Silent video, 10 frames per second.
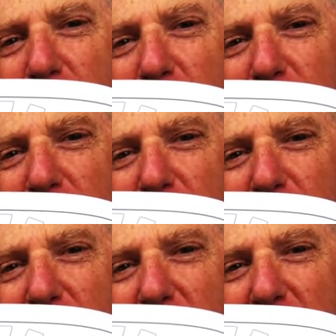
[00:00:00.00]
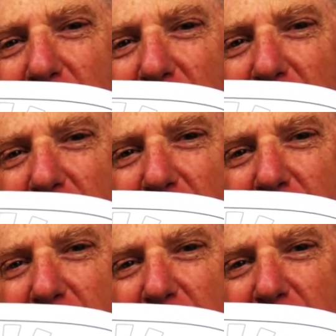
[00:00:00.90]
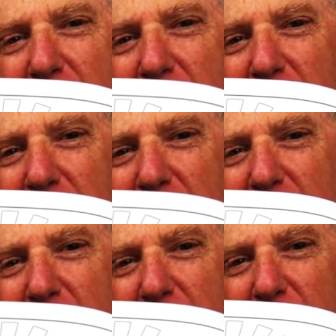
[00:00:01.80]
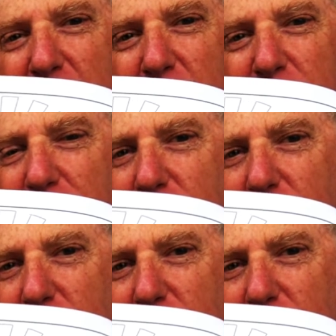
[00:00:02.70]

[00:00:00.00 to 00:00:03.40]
(silent)